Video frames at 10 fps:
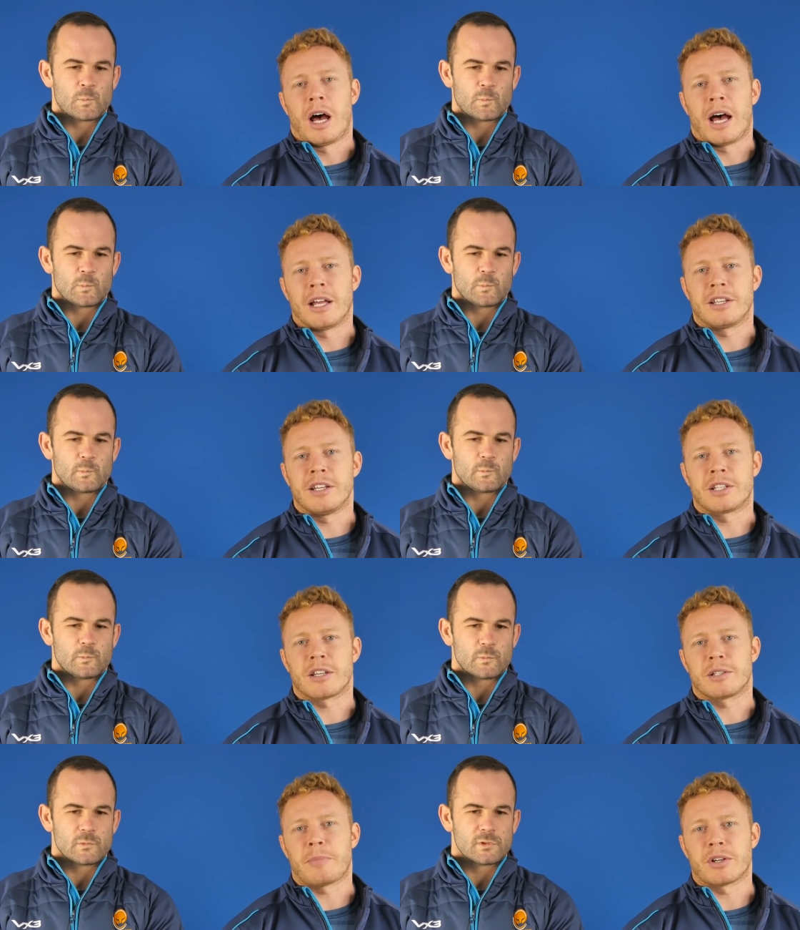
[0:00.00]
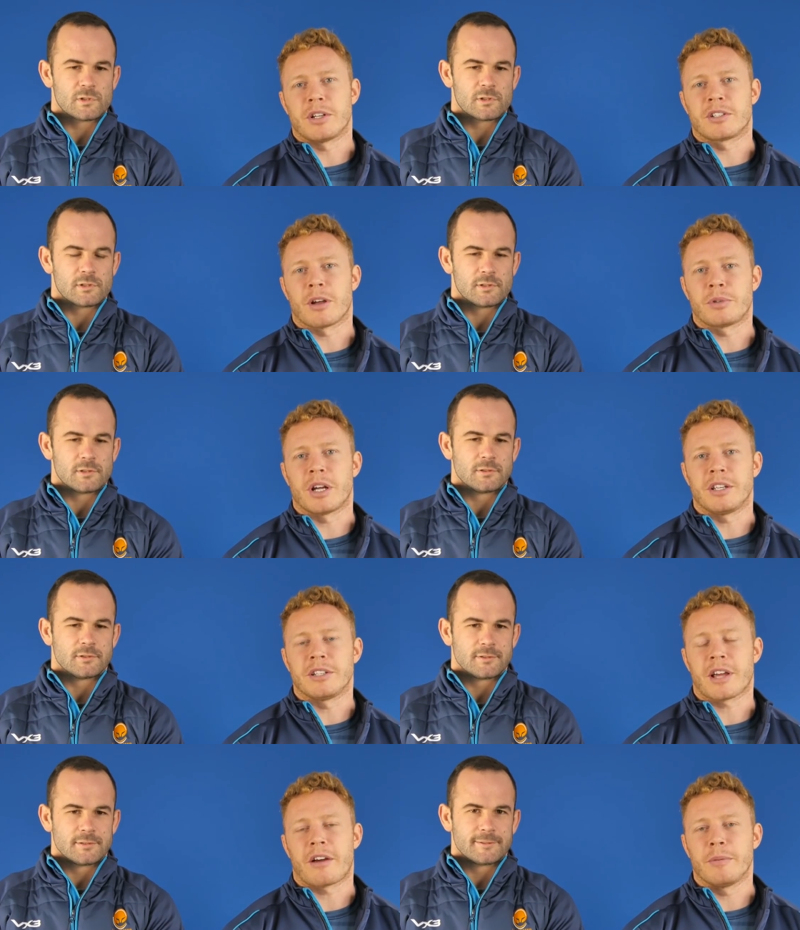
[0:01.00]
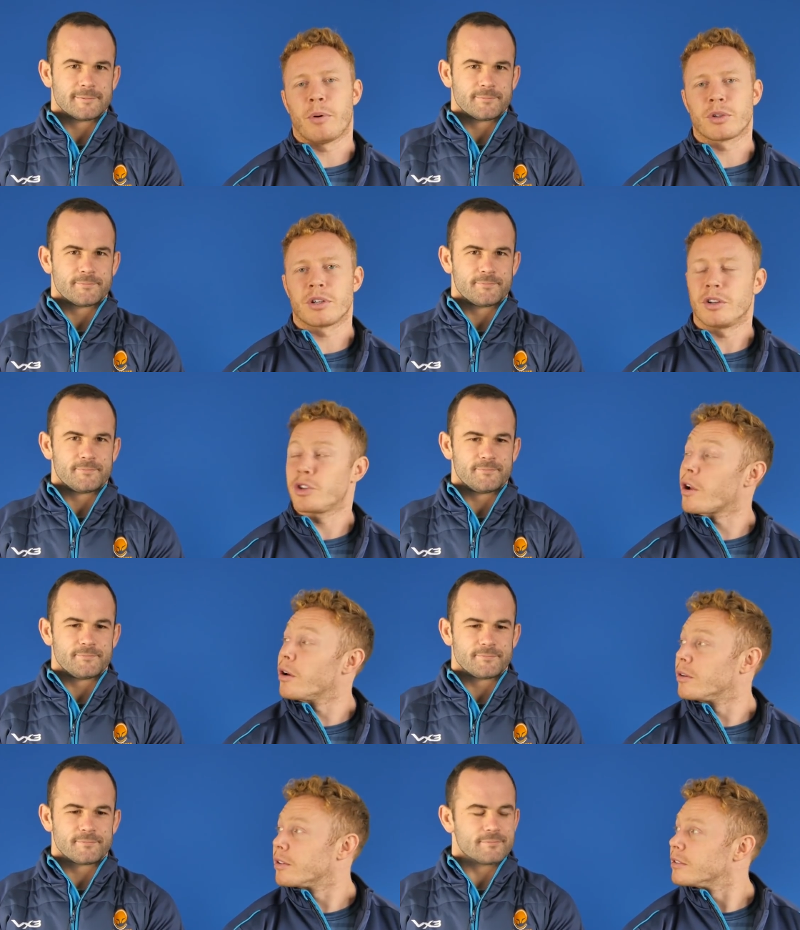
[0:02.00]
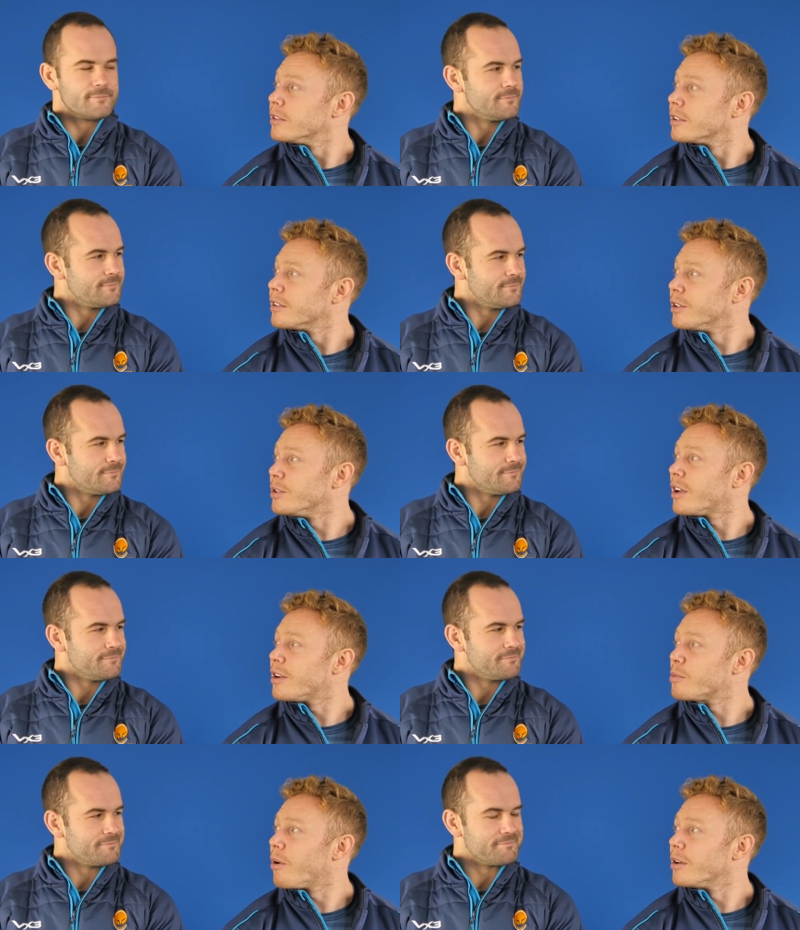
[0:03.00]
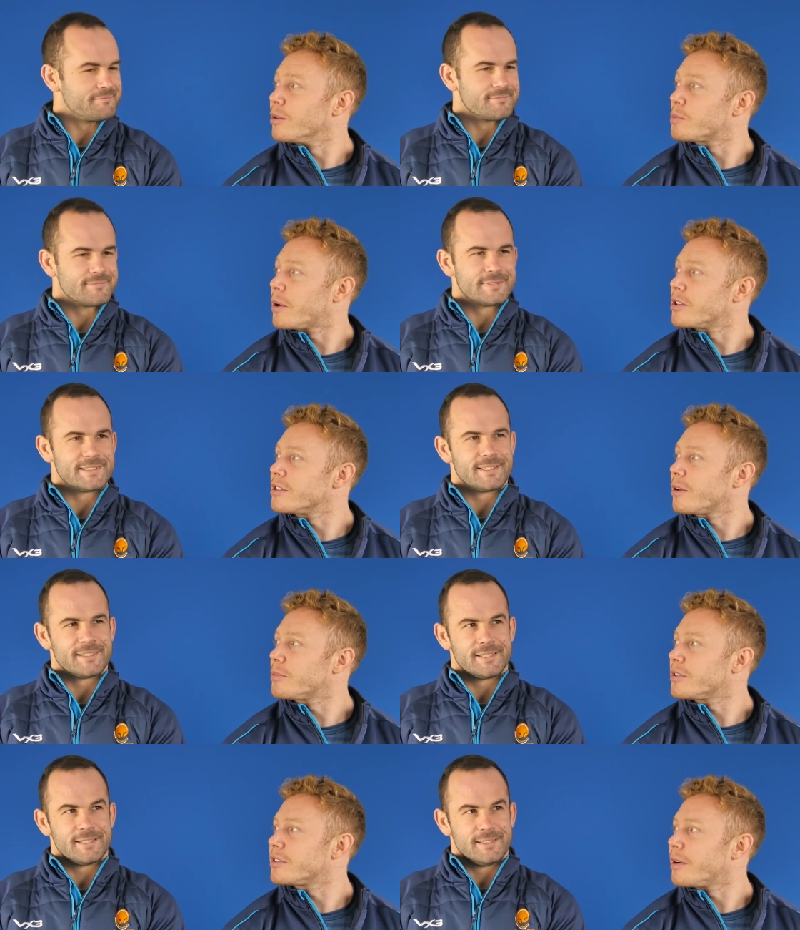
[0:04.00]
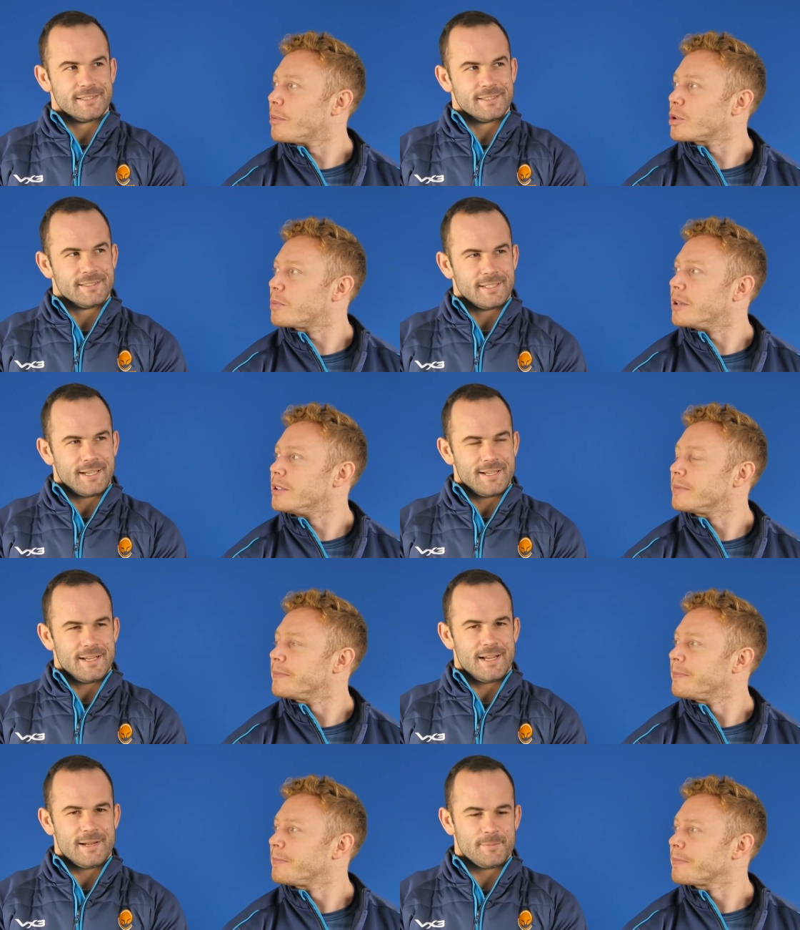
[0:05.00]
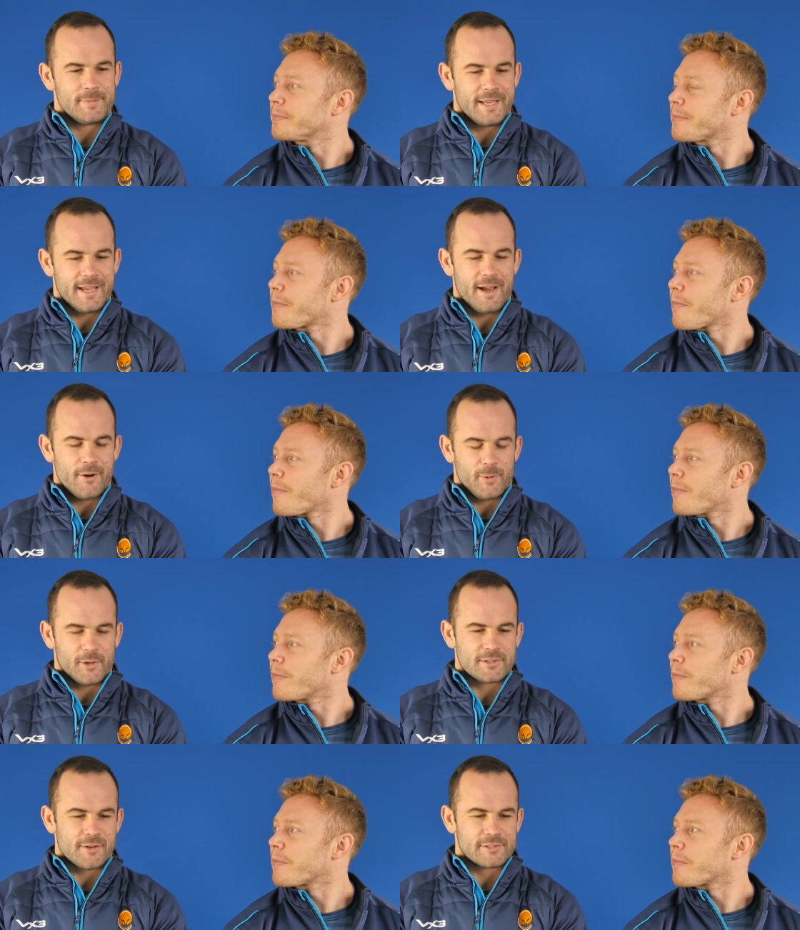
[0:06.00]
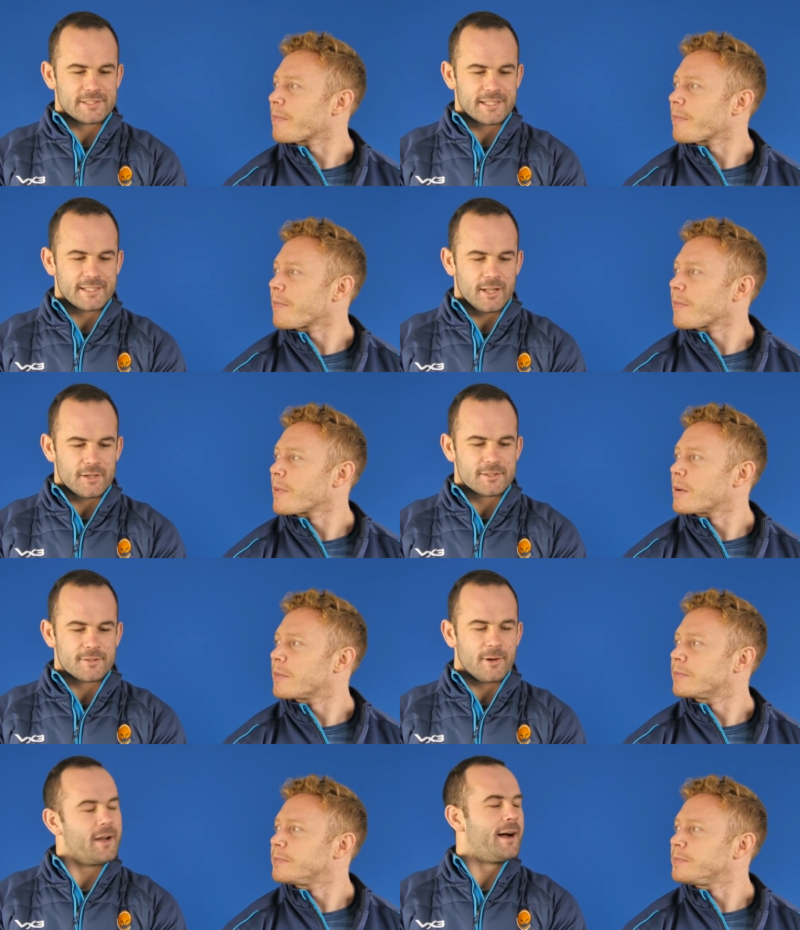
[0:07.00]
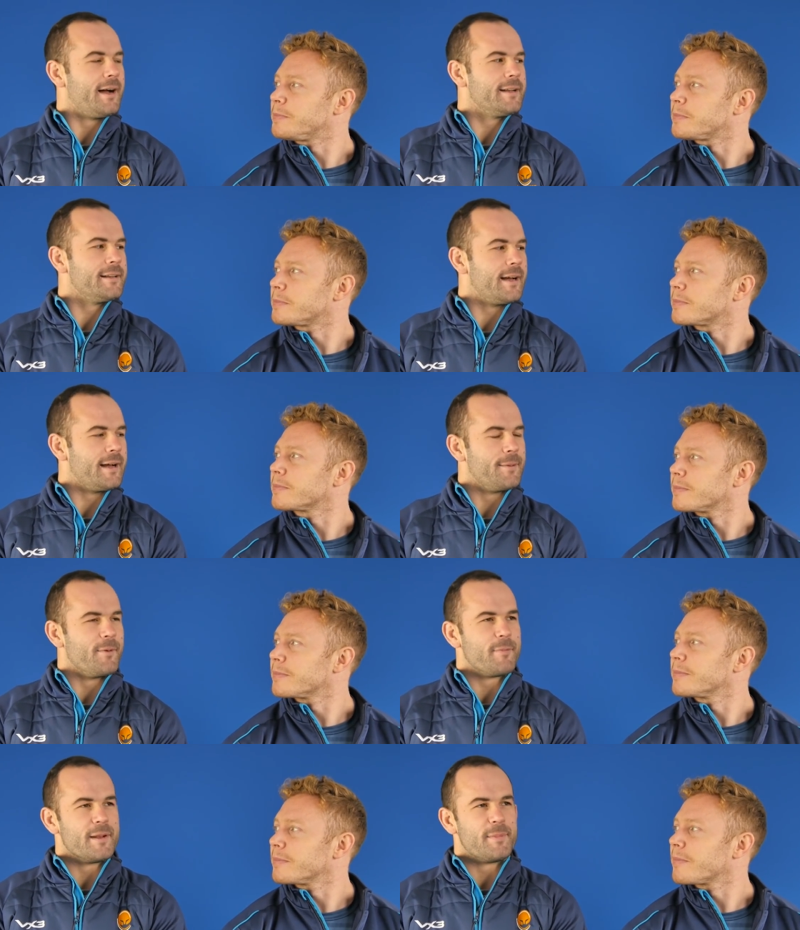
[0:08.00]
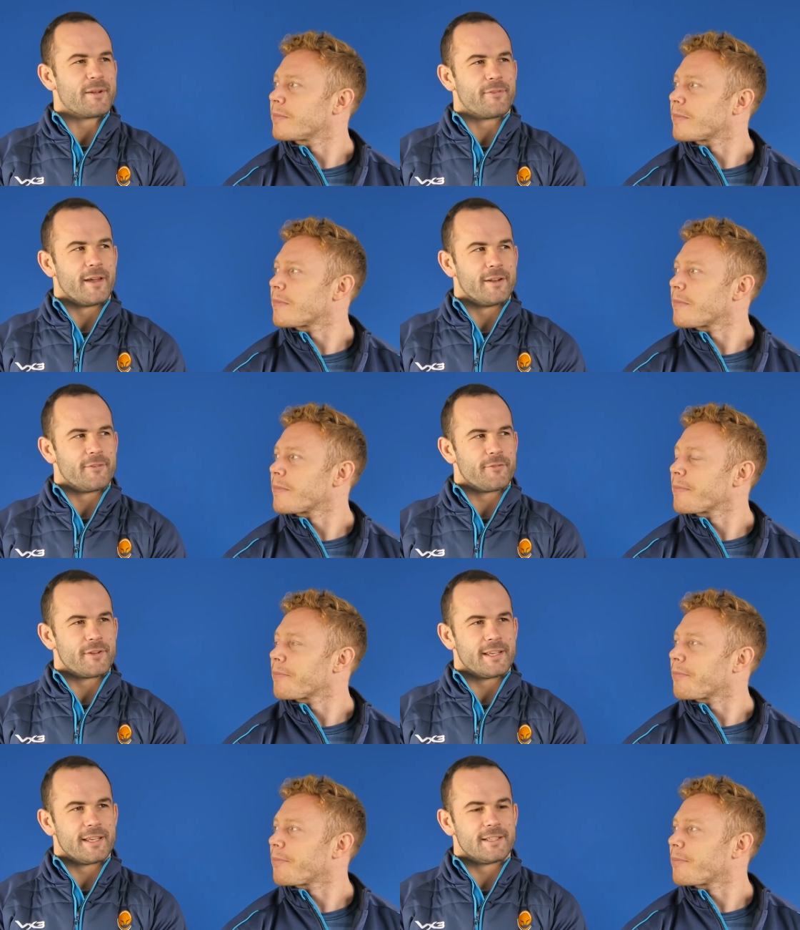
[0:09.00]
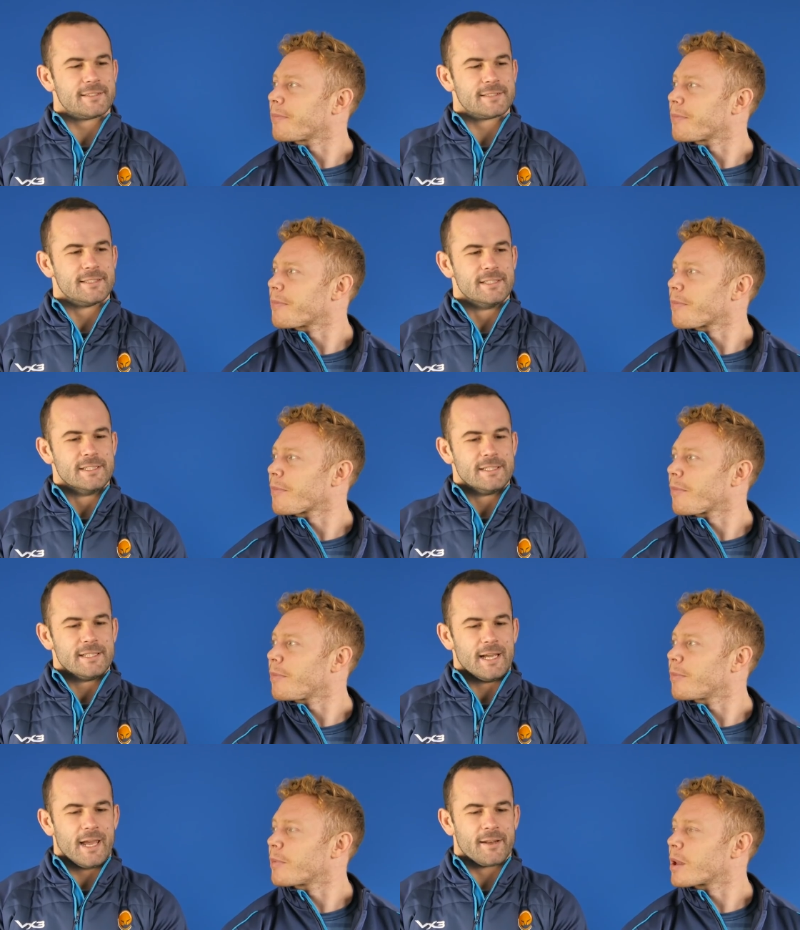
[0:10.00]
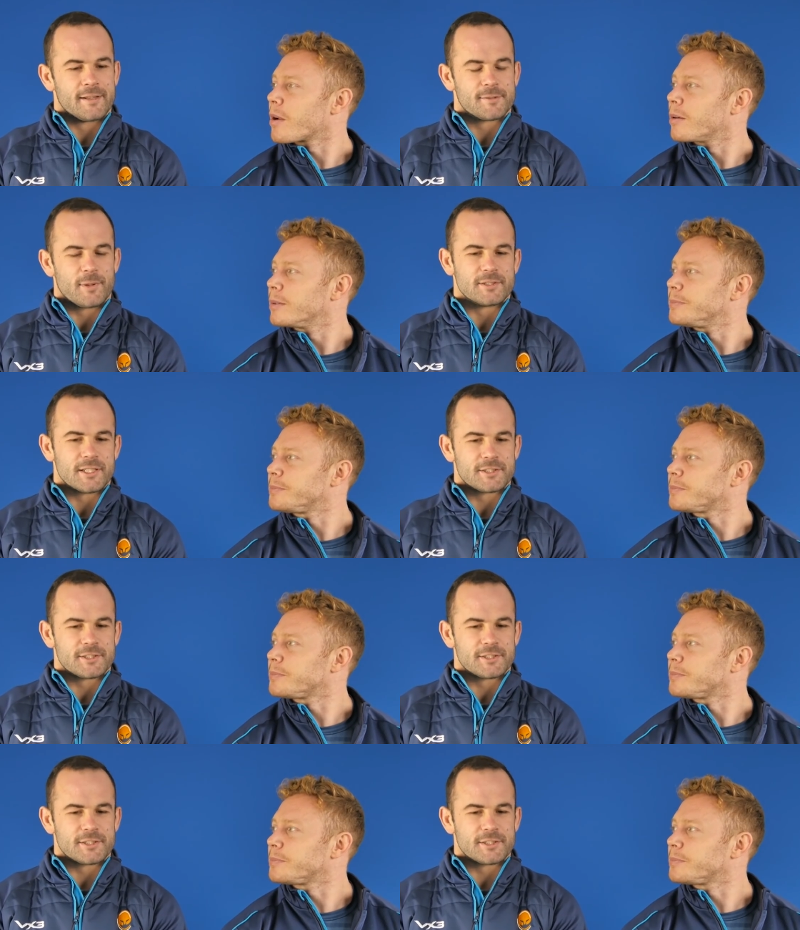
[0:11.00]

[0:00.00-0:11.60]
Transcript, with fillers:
Speaker 1: and his specialist subject is Harry Potter. Jono, can you tell us why your specialist subject is Harry Potter, please?
Speaker 2: Yeah, Harry Potter is obviously close to my heart. I've been a big fan of it for years, and I suppose